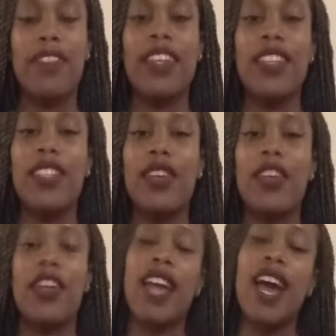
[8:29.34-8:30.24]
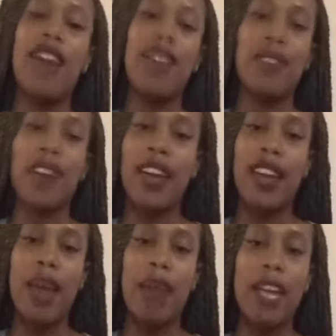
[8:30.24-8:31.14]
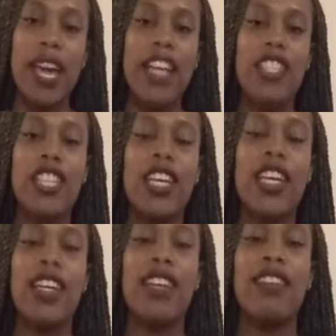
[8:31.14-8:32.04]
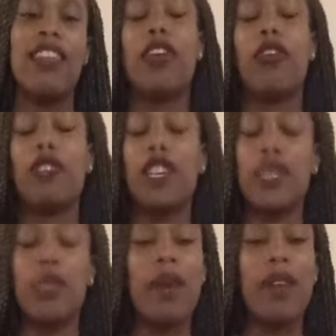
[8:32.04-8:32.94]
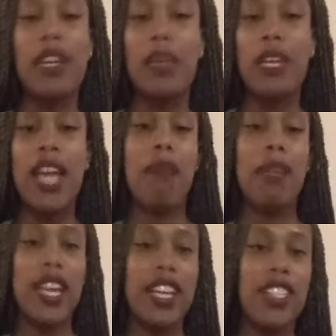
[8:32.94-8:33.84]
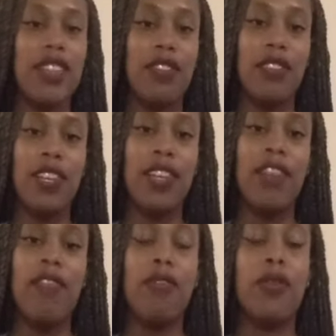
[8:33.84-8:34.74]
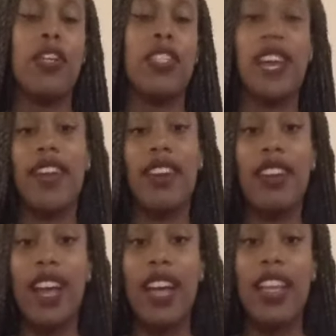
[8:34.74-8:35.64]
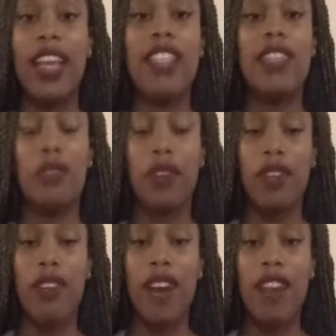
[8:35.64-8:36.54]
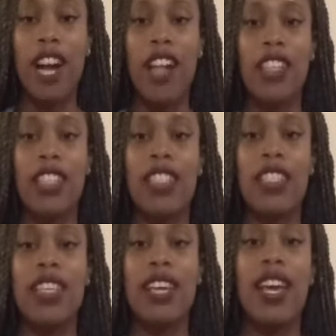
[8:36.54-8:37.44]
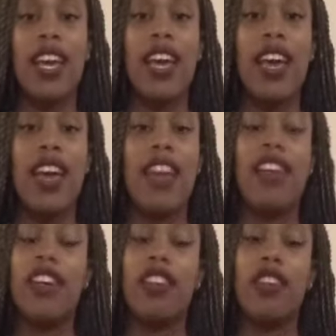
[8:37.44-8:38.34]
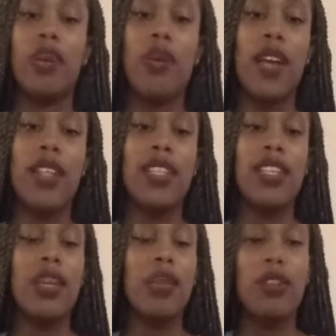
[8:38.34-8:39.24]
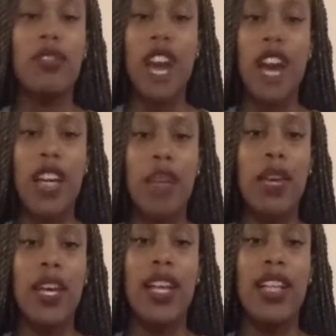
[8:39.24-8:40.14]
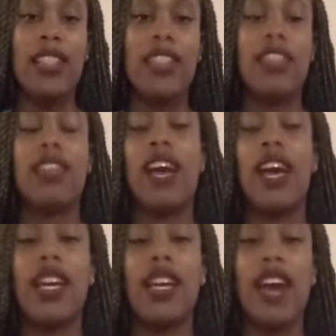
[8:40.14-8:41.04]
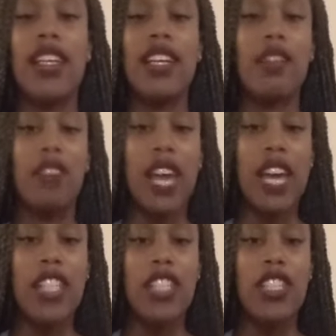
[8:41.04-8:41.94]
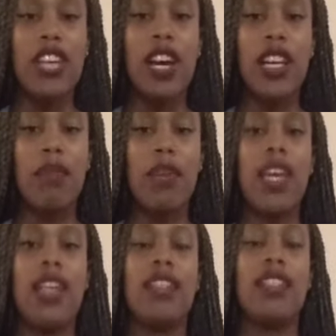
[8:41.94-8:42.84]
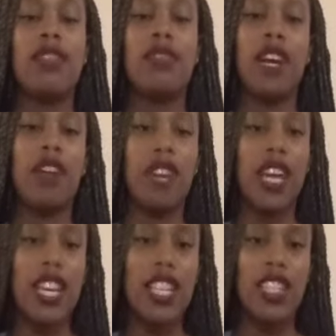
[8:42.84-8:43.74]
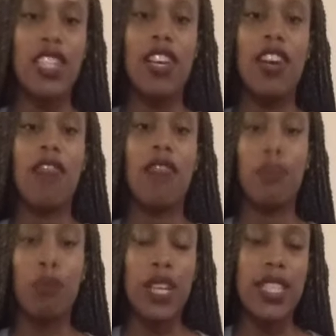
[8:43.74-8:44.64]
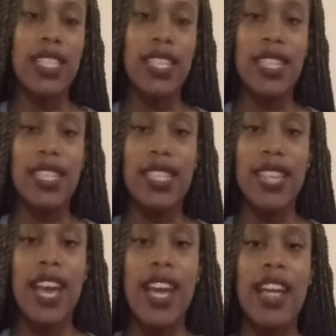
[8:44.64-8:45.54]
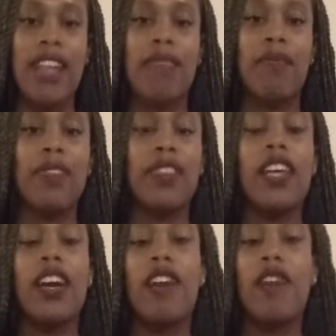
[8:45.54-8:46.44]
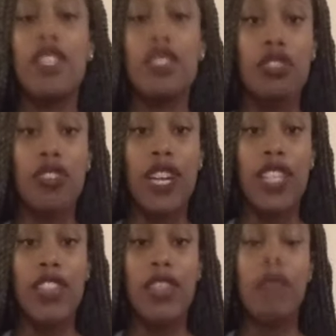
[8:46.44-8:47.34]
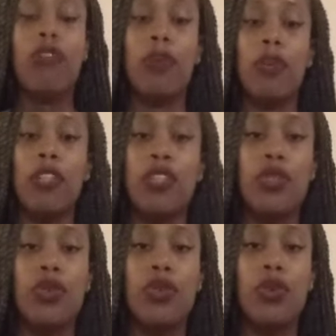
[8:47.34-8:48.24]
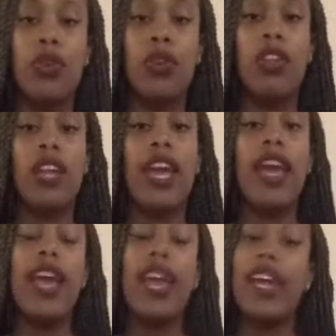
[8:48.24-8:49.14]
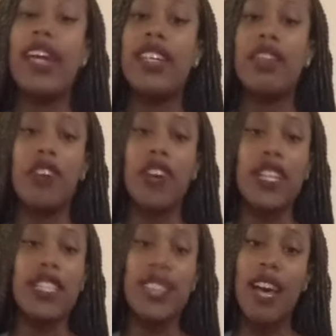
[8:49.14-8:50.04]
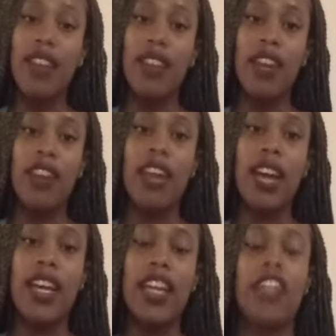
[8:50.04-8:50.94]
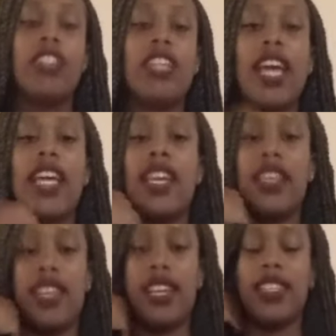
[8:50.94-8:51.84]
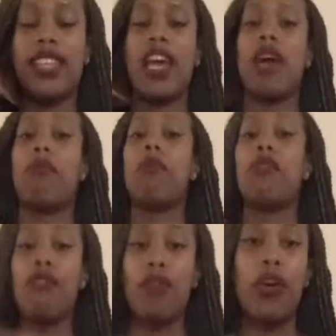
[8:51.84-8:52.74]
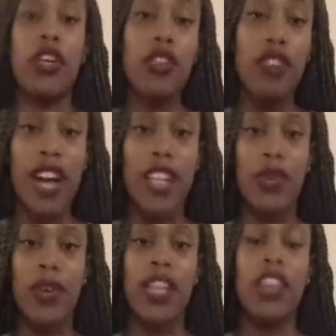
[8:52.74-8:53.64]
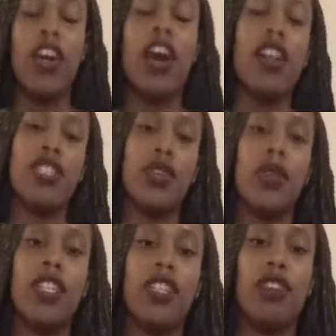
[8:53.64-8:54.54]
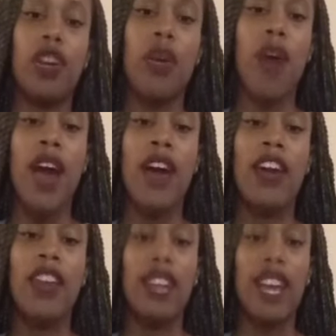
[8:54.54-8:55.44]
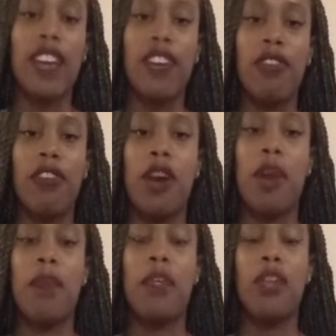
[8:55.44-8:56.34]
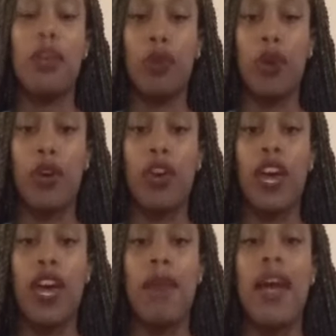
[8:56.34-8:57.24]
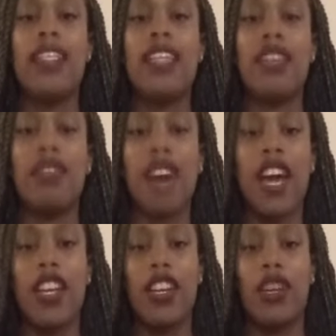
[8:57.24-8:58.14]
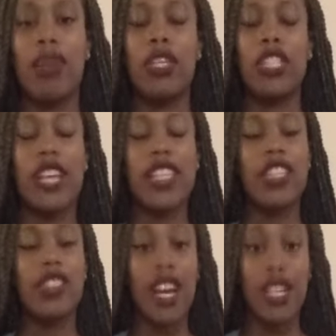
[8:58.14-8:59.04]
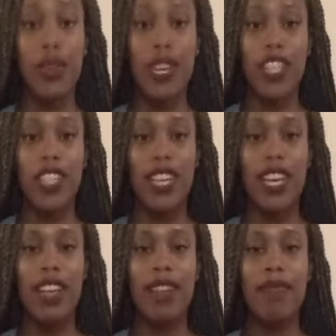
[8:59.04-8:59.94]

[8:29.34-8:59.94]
So you're going to have to fill out an application. There is probably going to be an application fee. For South Carolina, that's $45. And they're going to request a number of documents like identification documents, verification of presence in the state, official transcripts from your school, and if you're in South Carolina and you're taking the exam before you graduate, they're also going to require a letter from your program identifying your projected graduation date.